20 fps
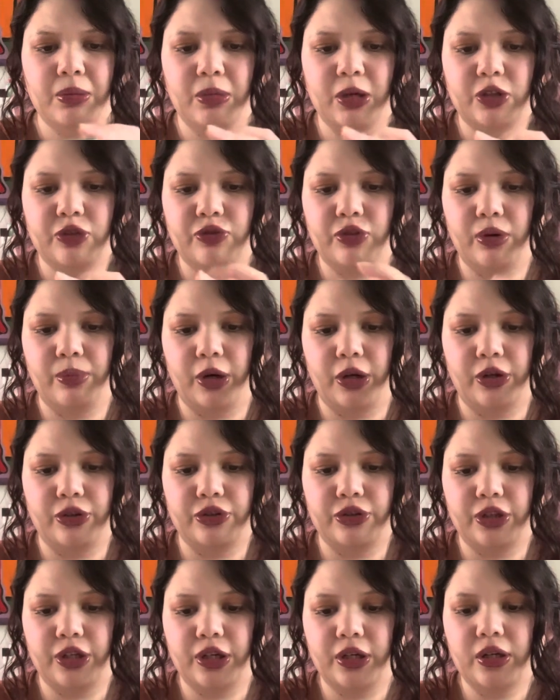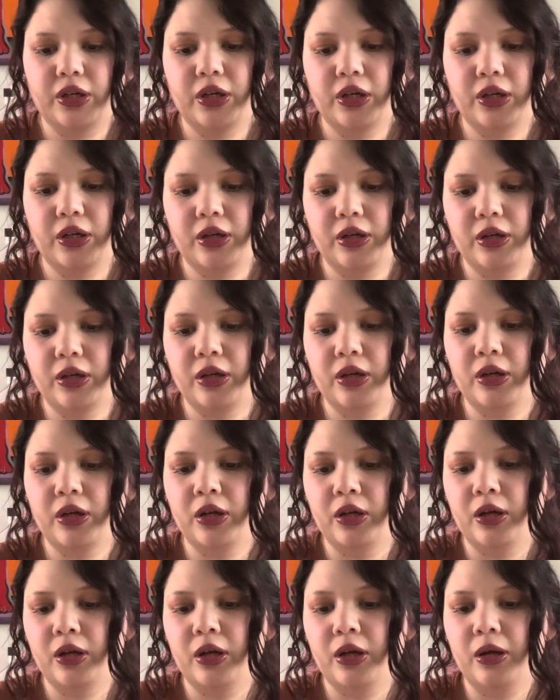much for a bronzer,
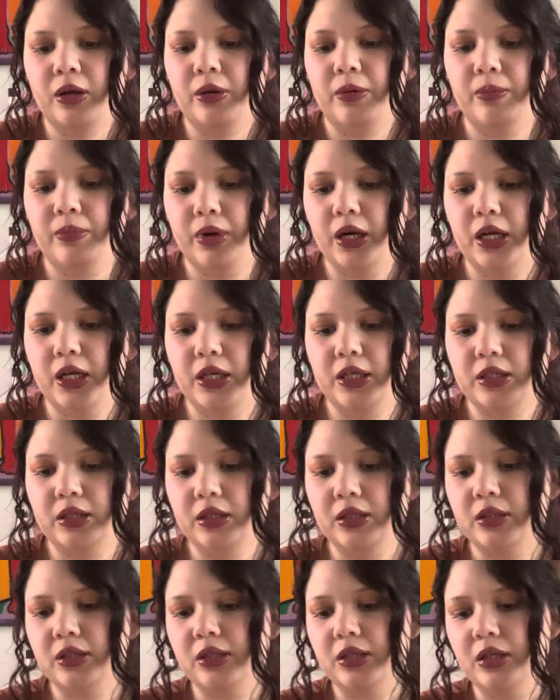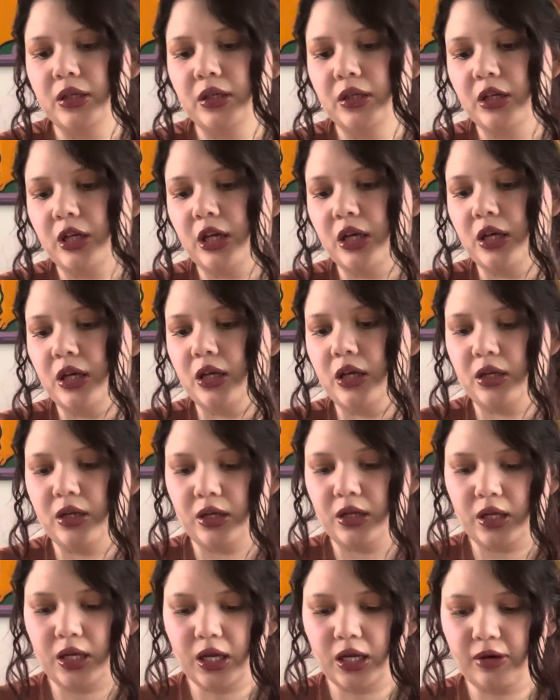but it does
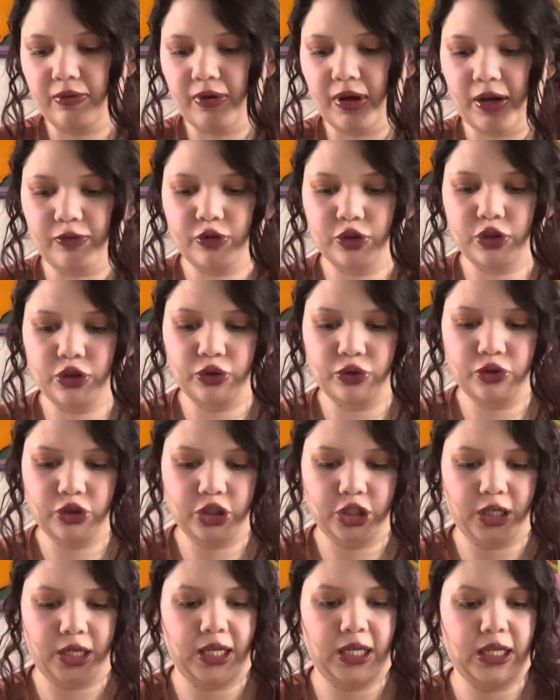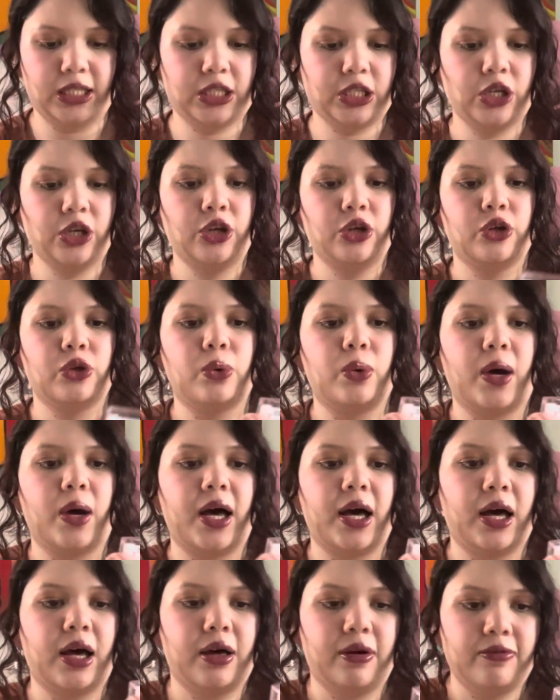kind of have two shades. You
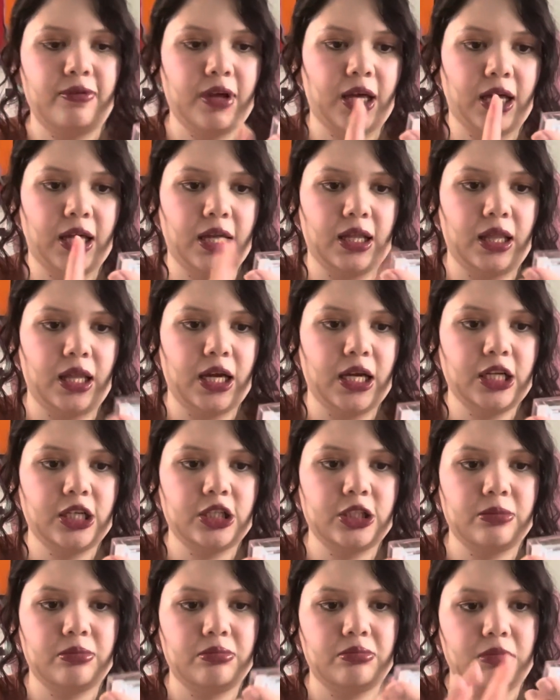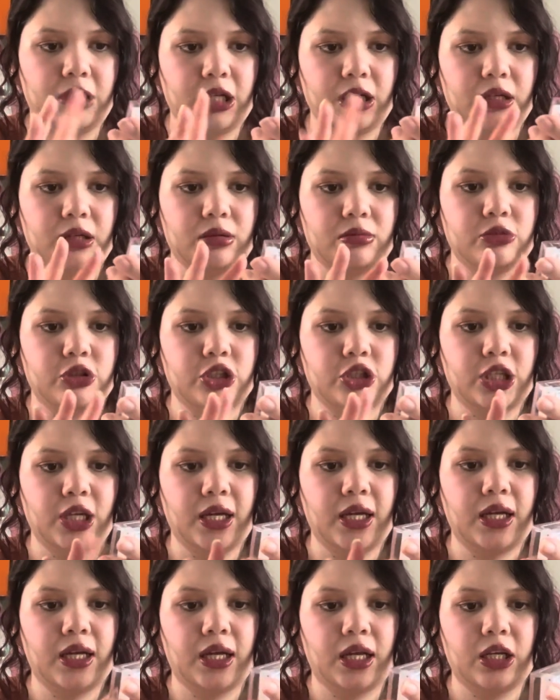have a light medium
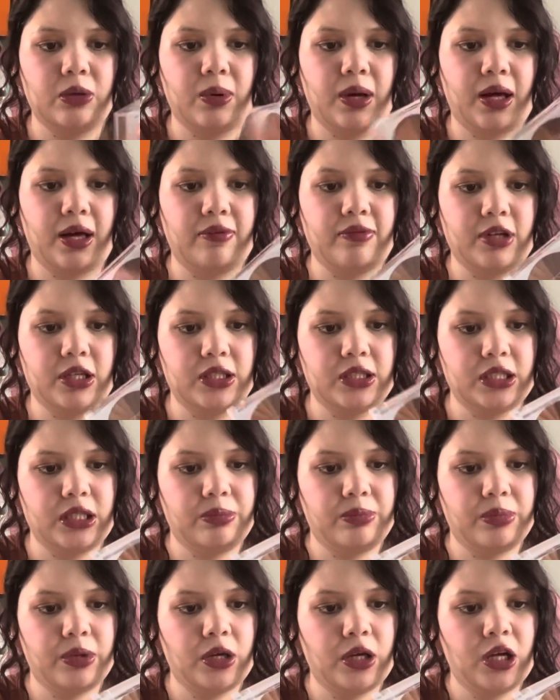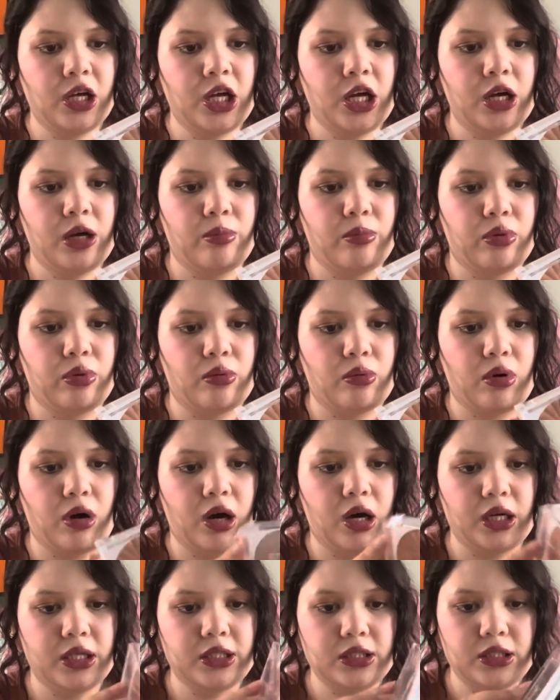shade and you have a deep
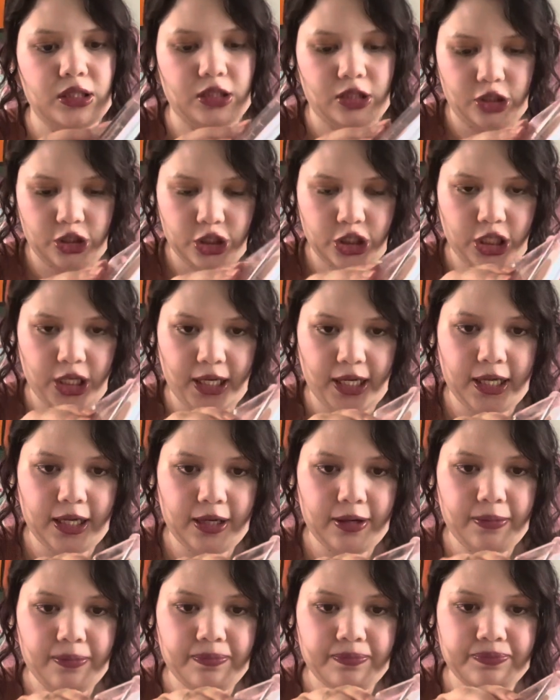bronze shade.